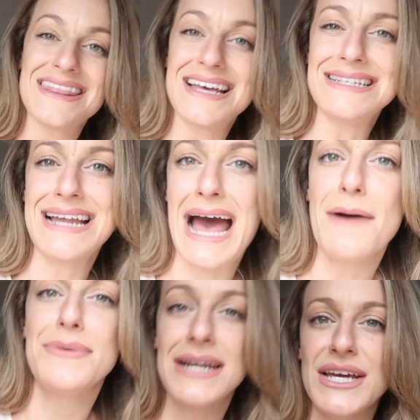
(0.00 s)
there's an
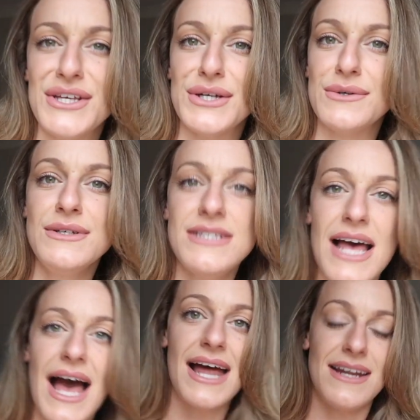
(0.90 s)
app that I use,
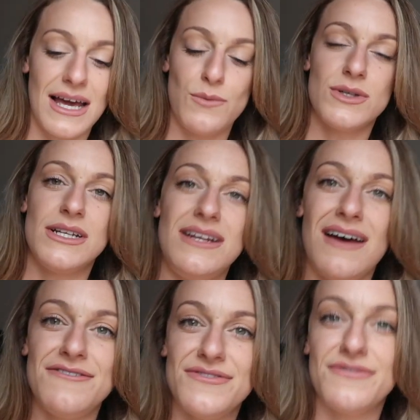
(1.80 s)
and I would
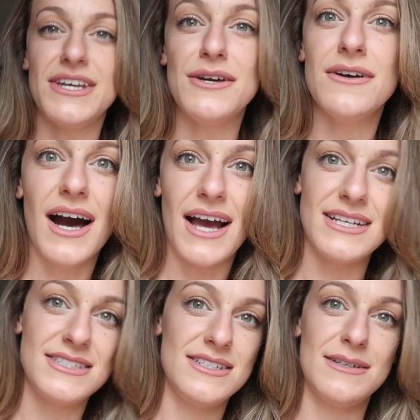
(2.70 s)
love for you
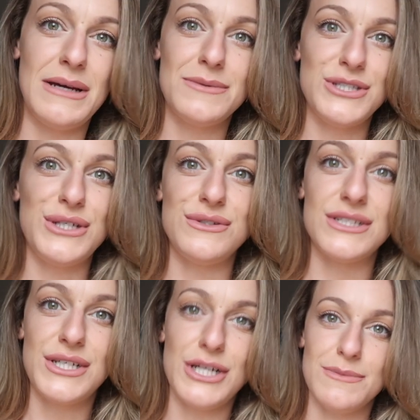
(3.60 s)
guys to be able to use
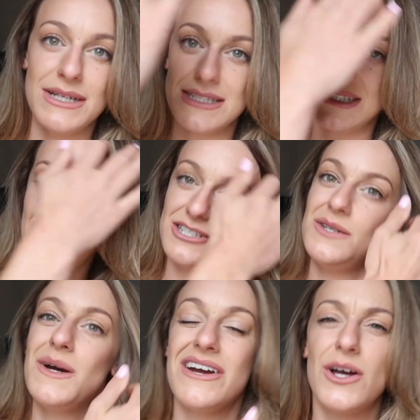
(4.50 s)
it too, because it's
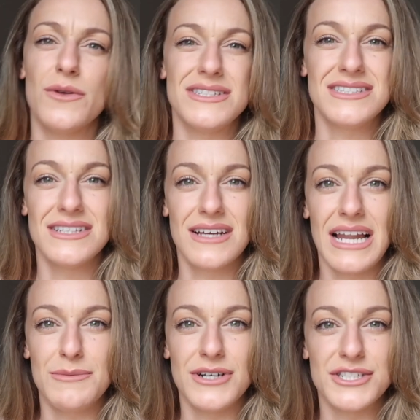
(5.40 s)
actually where I got this
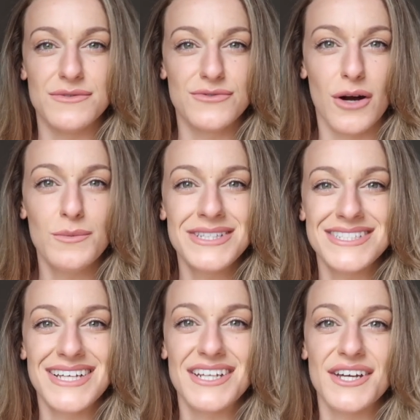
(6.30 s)
collaboration from with
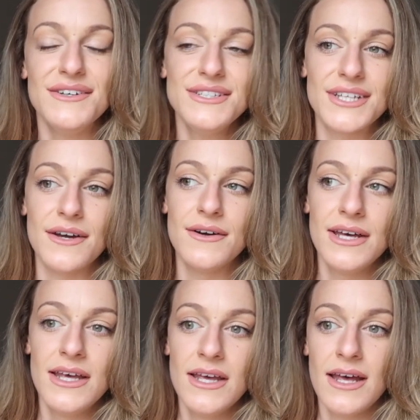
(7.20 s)
Desenio. So
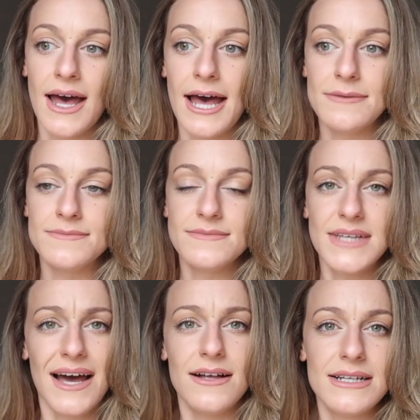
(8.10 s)

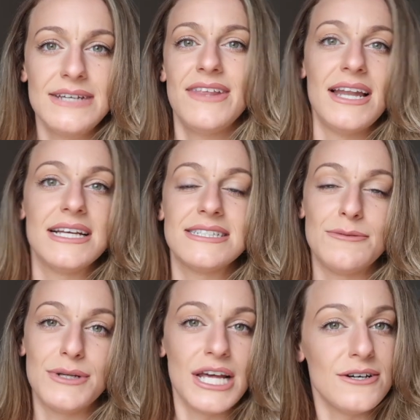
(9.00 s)
yeah, I'll leave that link
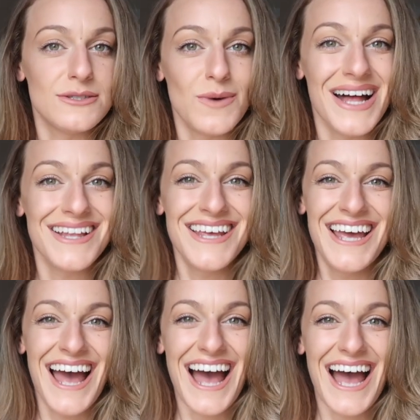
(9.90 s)
down below as well.
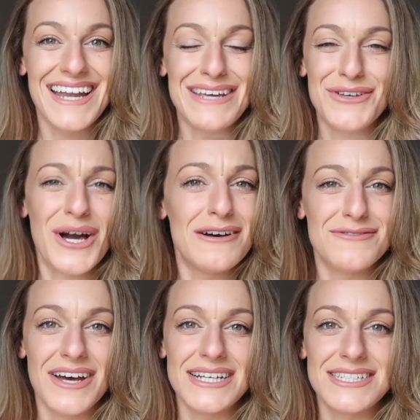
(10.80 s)
And if you
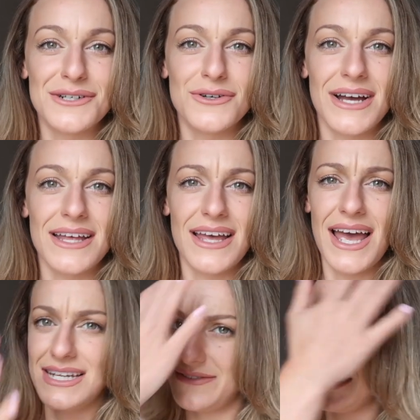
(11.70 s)
can't find it or
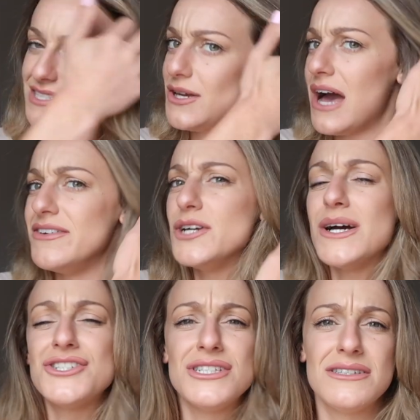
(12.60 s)
any reason you have any
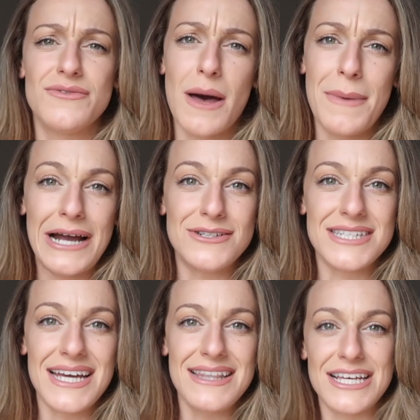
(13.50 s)
questions
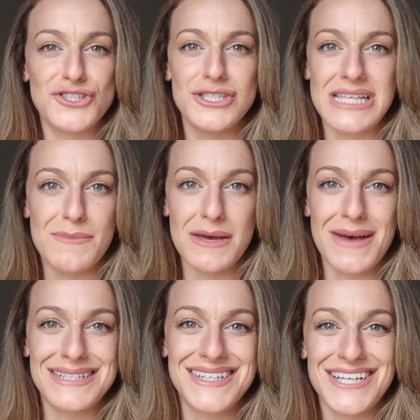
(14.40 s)
about it, then just send me a
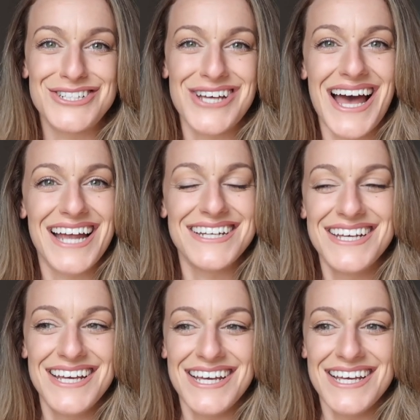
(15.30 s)
message. And
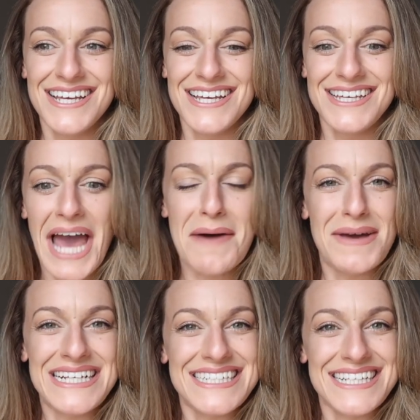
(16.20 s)
yeah,
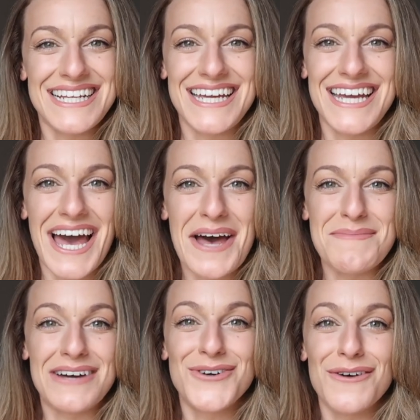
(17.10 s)
basically
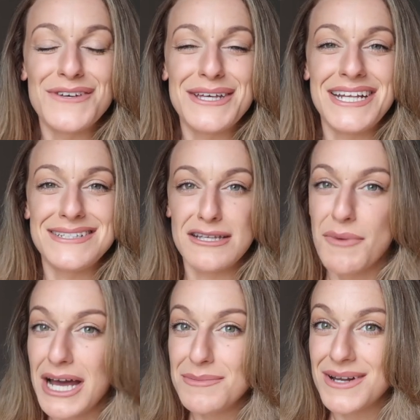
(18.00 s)
I've got a few things in the
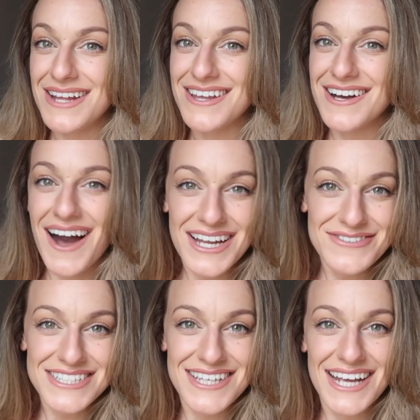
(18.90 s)
pipeline that are kind of
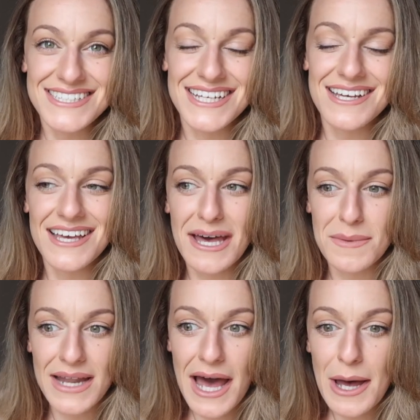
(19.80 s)
exciting
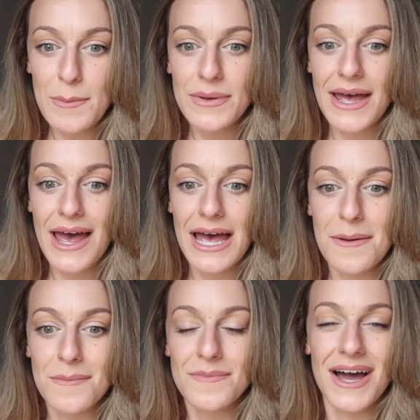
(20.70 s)
coming up.
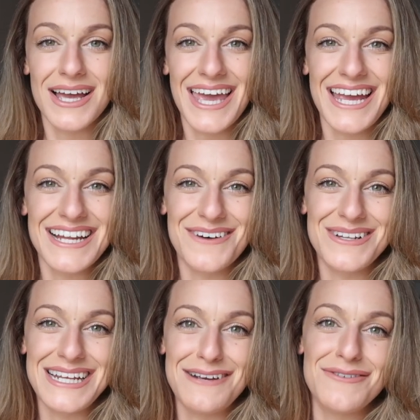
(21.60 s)
Again,
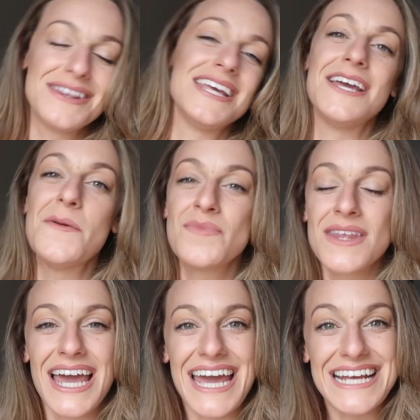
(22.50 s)
I'll leave the
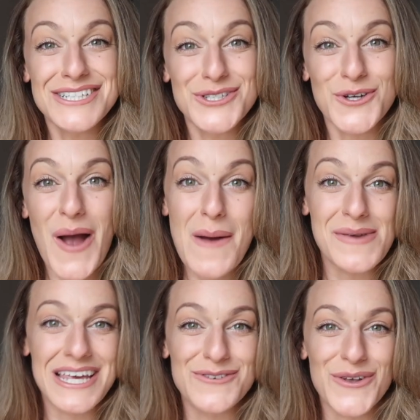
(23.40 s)
Instagram
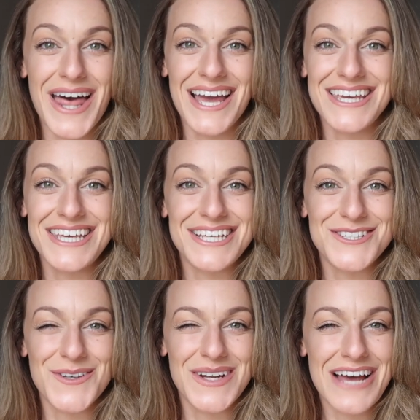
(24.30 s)
link for that here, so
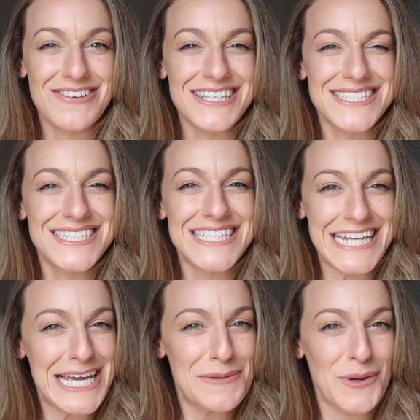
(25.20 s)
you can have a little
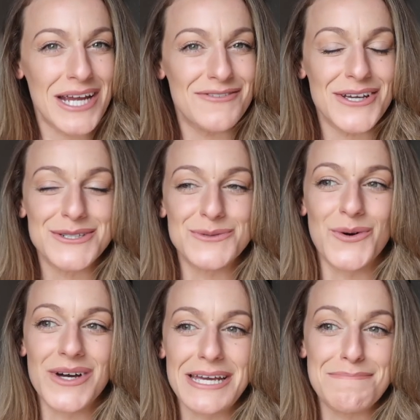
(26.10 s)
sneak preview to
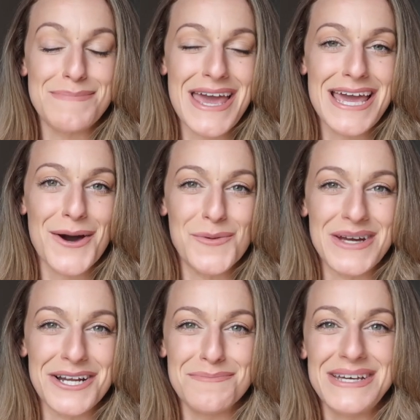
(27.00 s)
what it may or
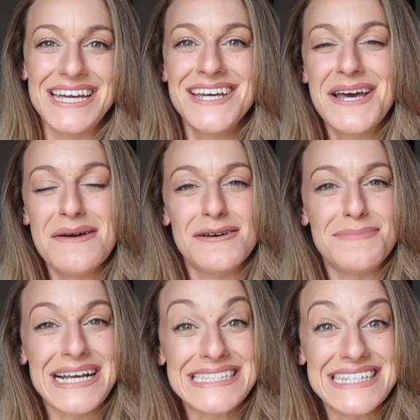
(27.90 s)
may not be. But
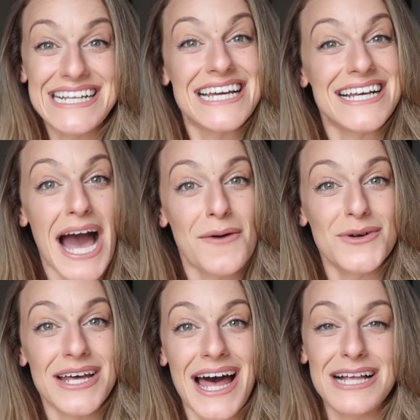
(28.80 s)
basically I
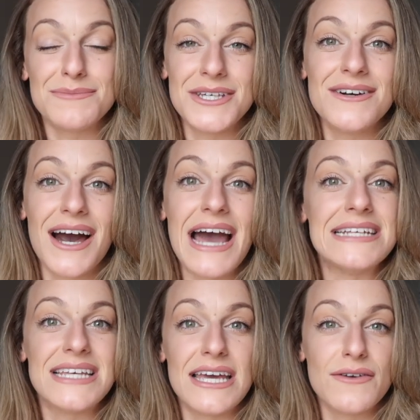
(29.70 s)
want to help you
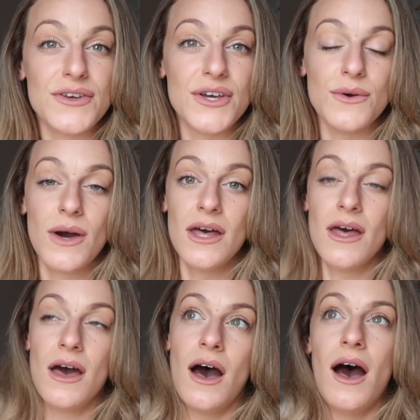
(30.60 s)
guys if you
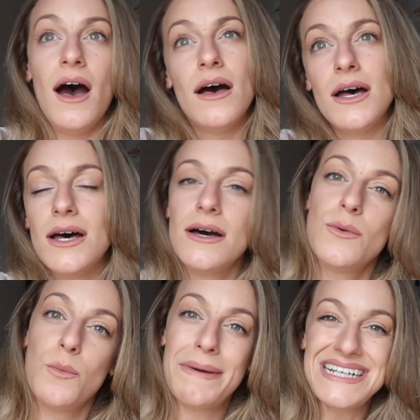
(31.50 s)

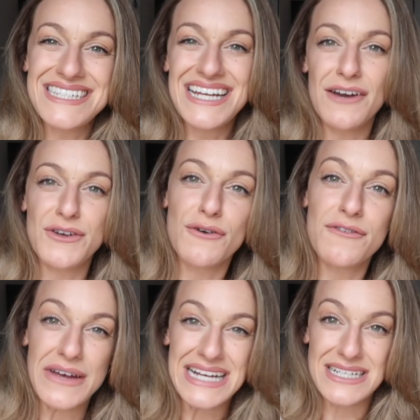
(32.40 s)
basically have your
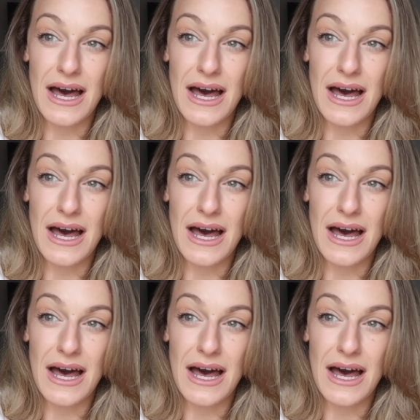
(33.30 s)
fed